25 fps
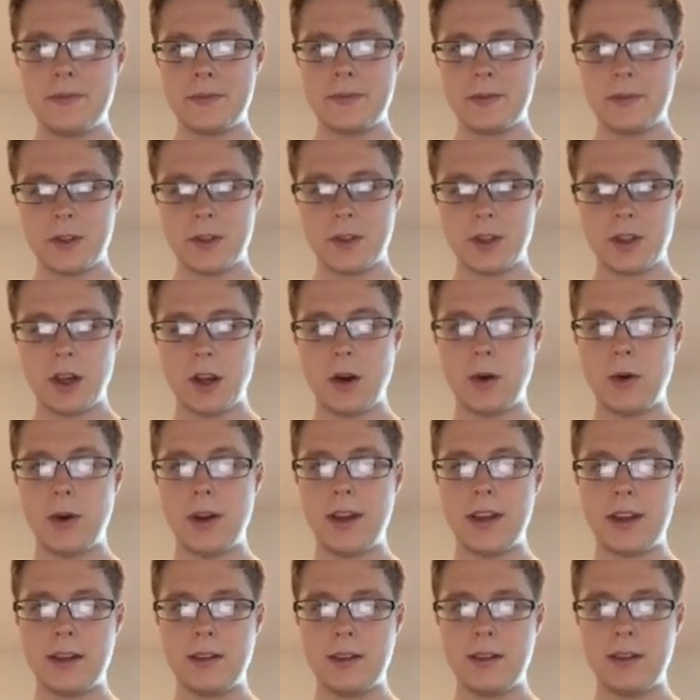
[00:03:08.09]
So
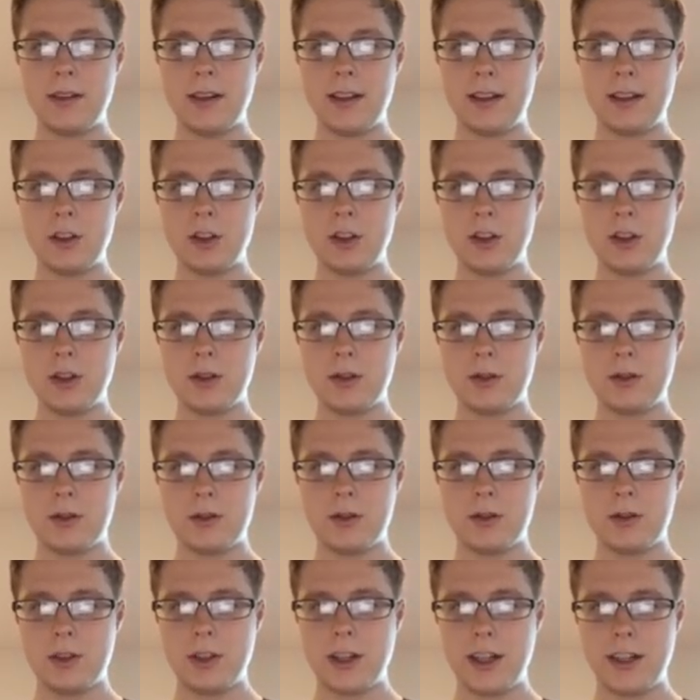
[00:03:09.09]
it can just
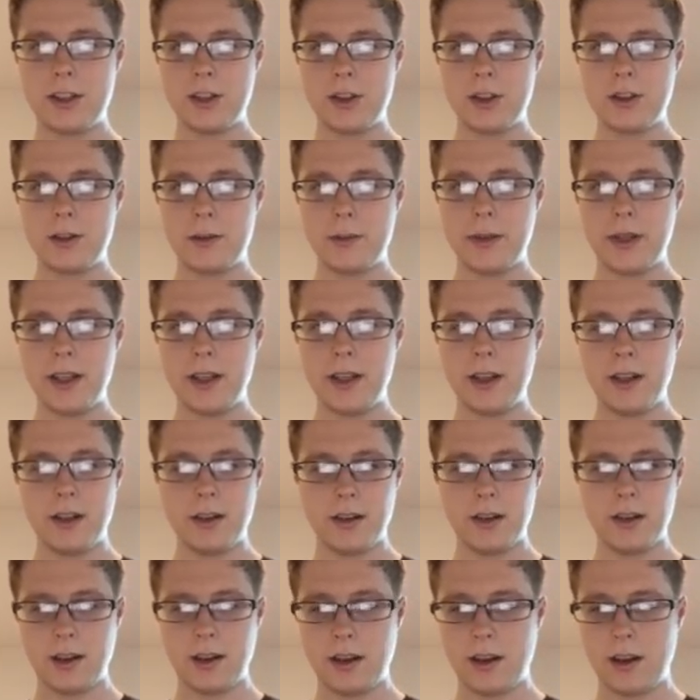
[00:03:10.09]
change it to be
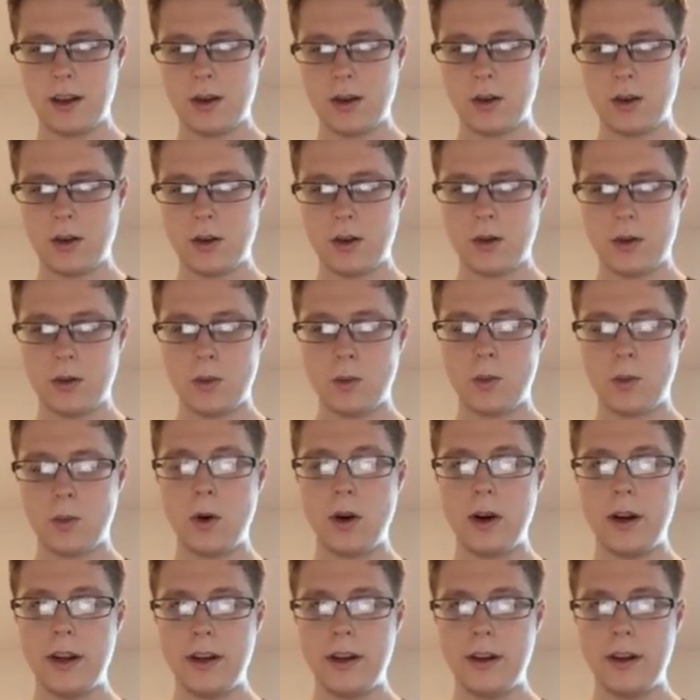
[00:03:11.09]

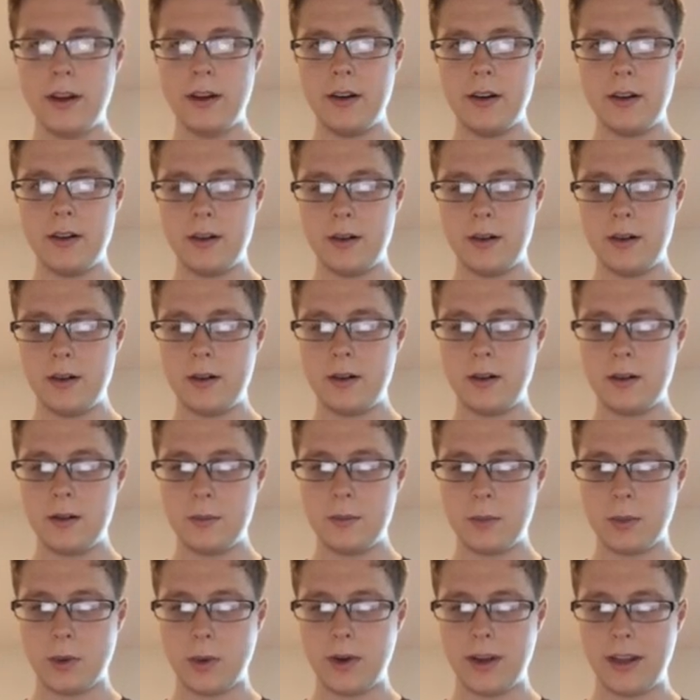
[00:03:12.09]
1
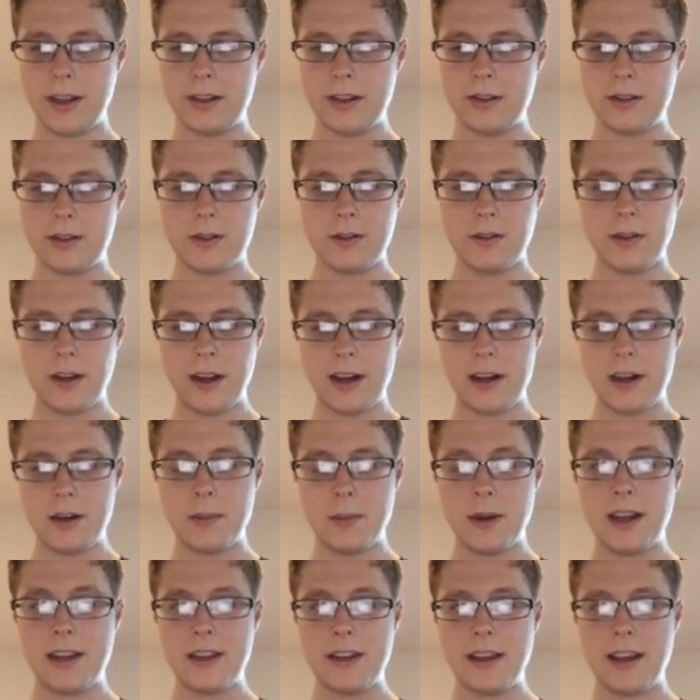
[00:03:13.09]
point divided
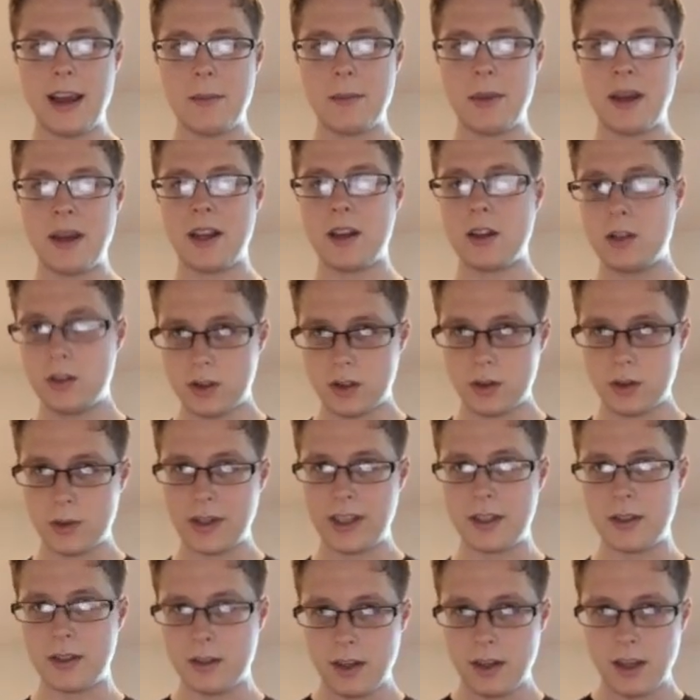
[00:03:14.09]
by the epoch. So we
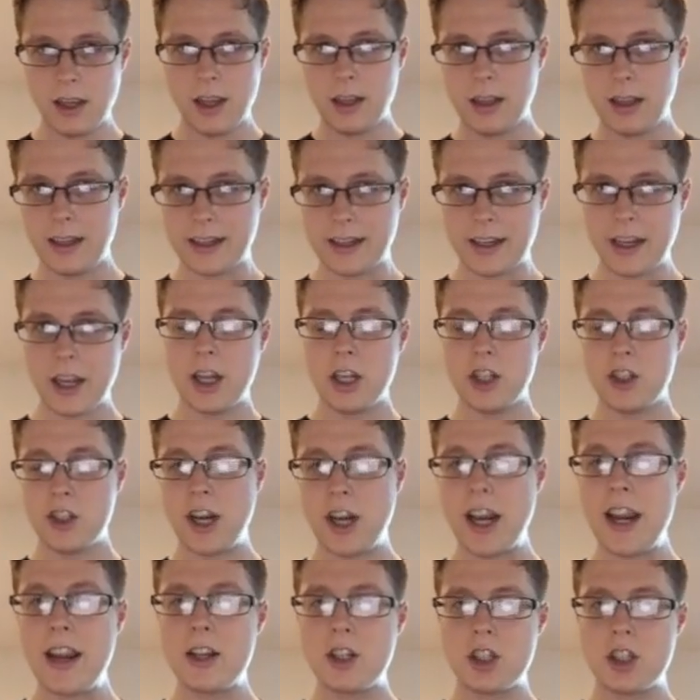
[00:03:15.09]
can like
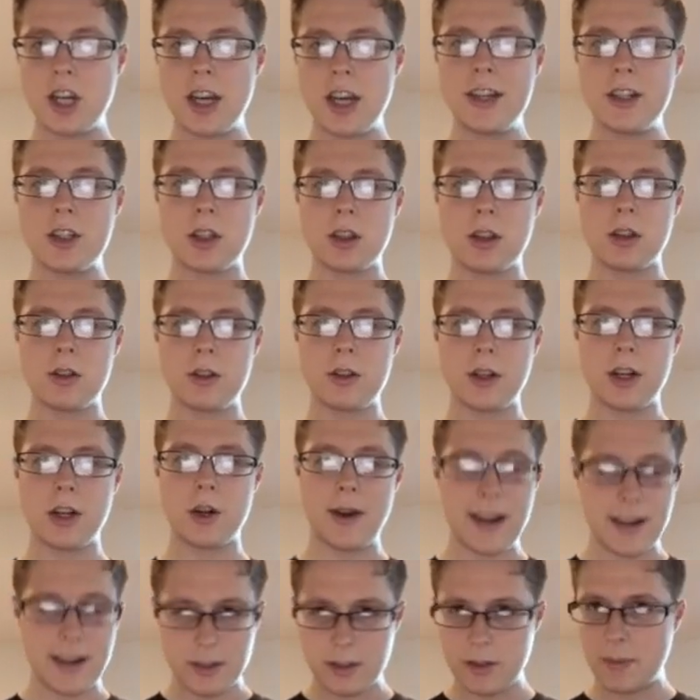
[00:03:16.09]
change the learning
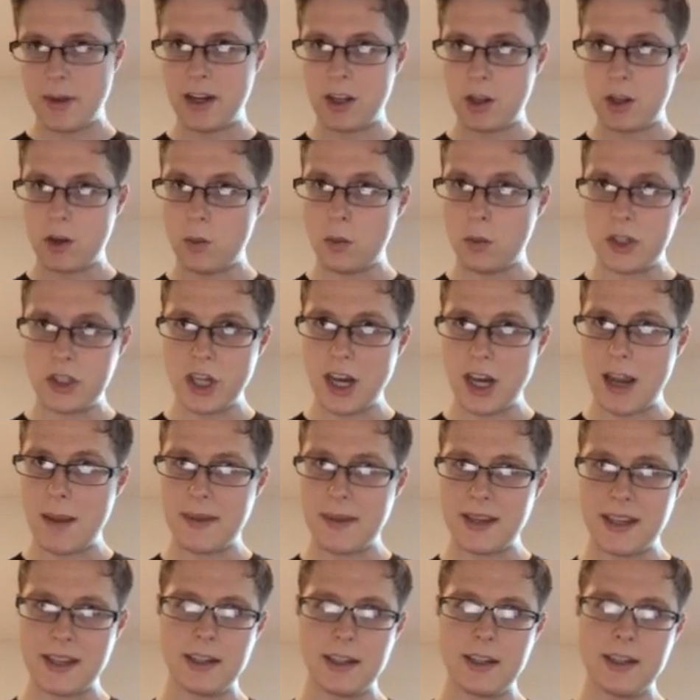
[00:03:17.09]
rate depending on which
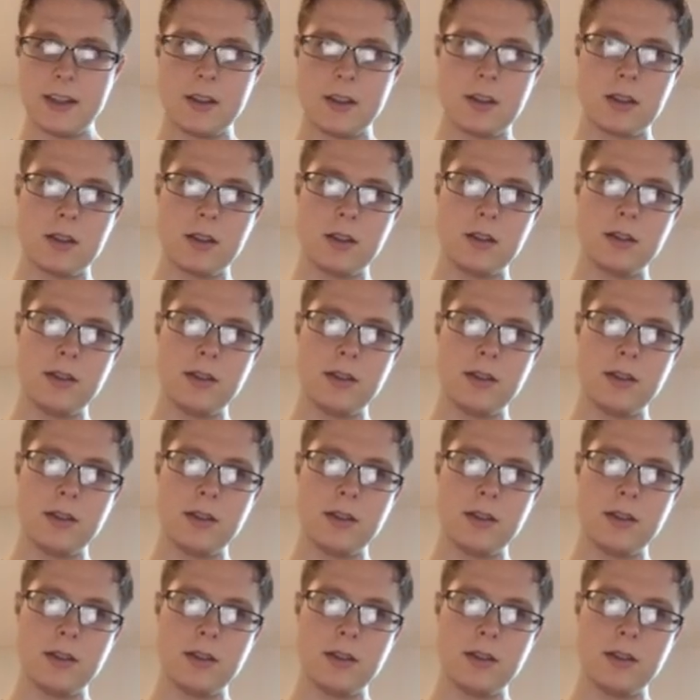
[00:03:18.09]
epoch it is.